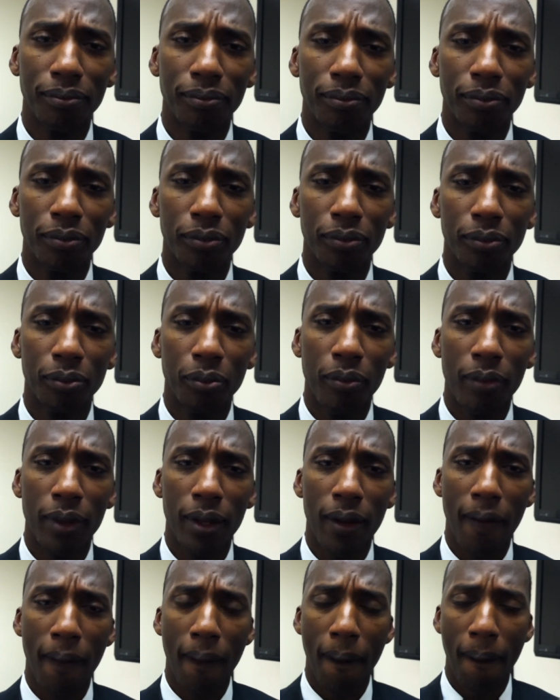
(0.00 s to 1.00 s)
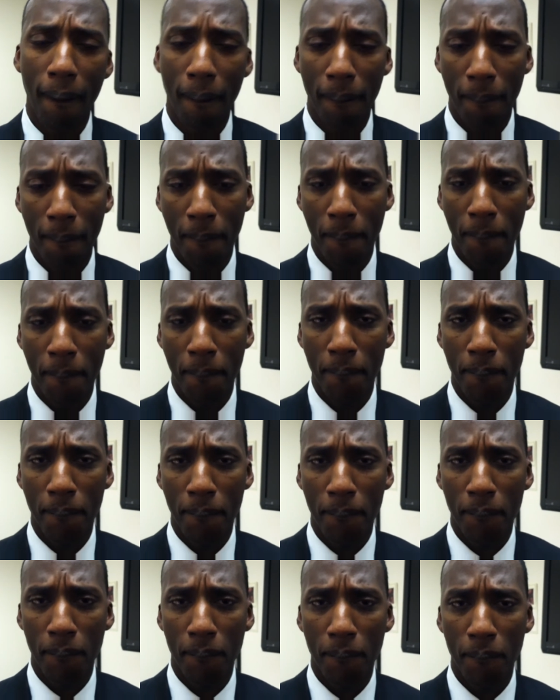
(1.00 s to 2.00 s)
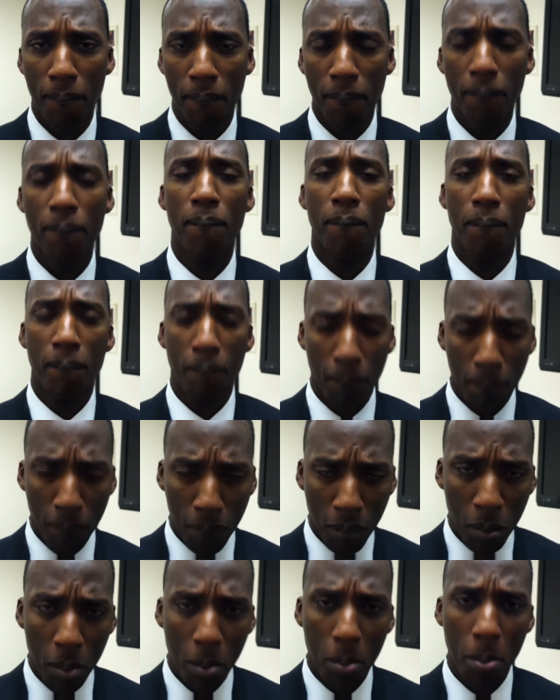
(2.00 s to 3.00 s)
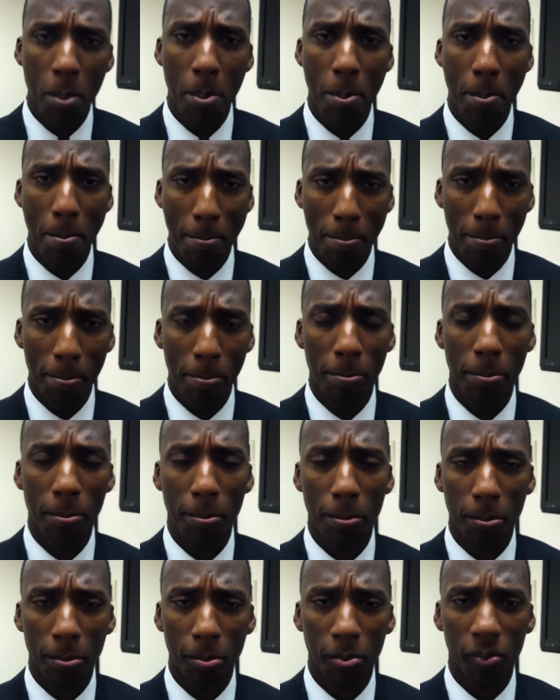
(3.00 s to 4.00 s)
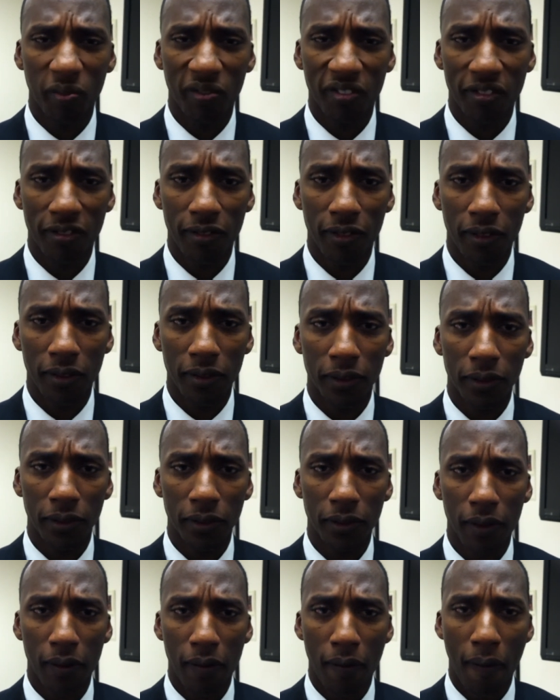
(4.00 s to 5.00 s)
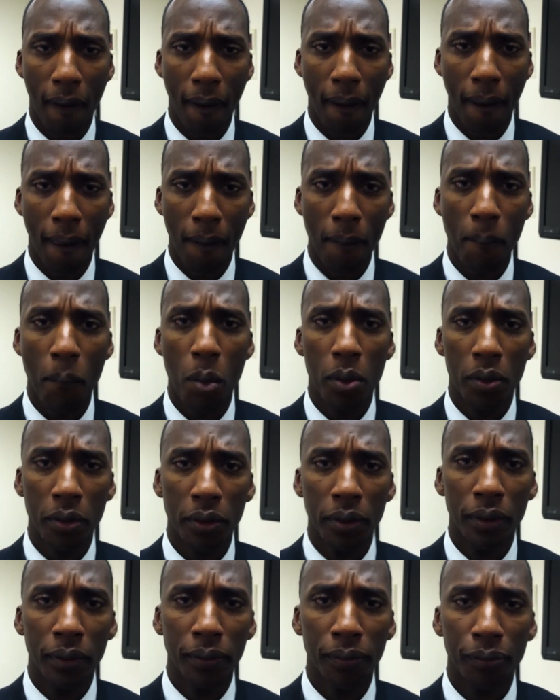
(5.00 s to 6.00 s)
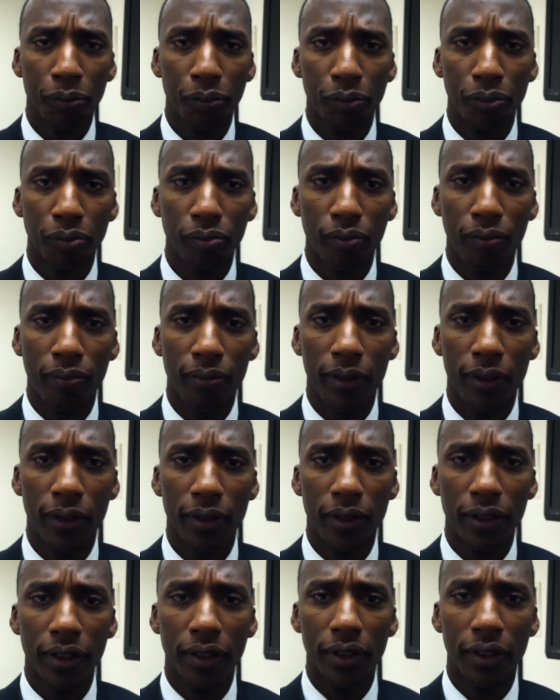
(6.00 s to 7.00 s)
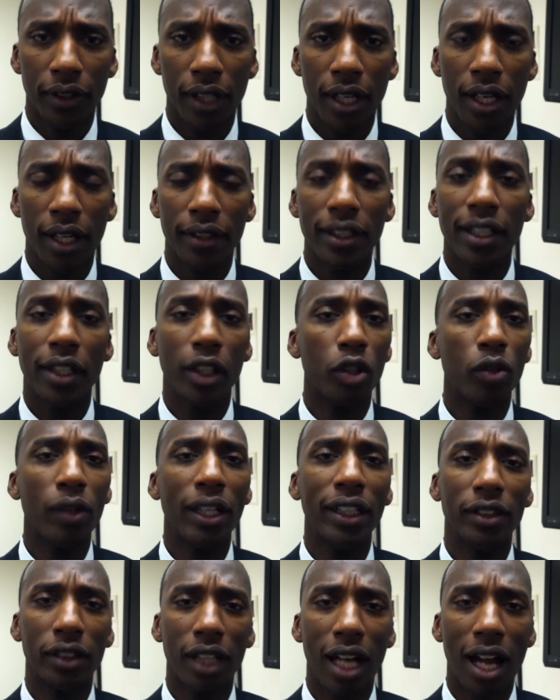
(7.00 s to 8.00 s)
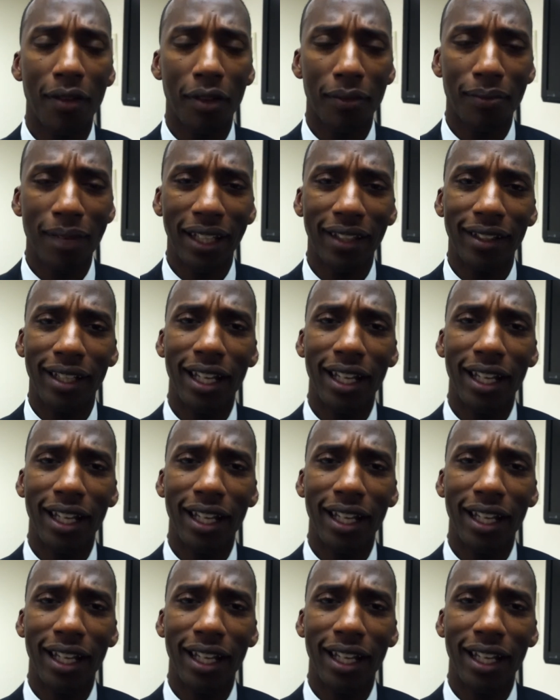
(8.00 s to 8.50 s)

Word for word: Coach got 20 assists tonight, season high. Felt like the team really sprayed the ball around. Can you talk about how the offense worked this evening? Uh, did a great job of making